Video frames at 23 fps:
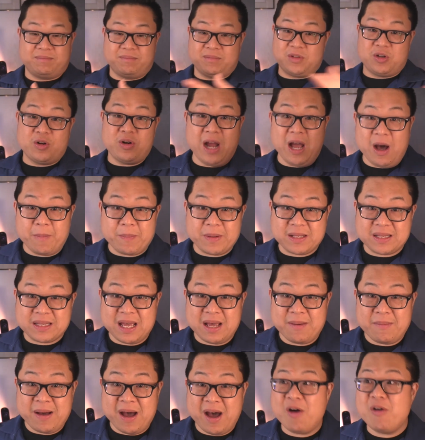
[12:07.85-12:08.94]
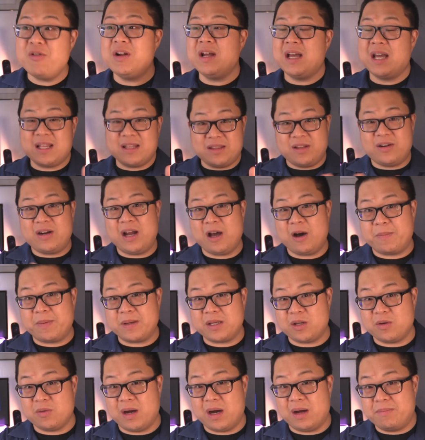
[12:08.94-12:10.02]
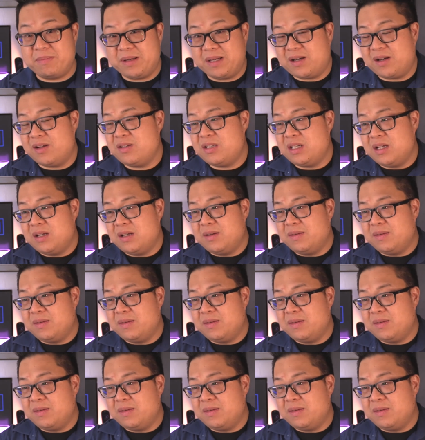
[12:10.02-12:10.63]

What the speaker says: You're helping them out and they're helping you out because,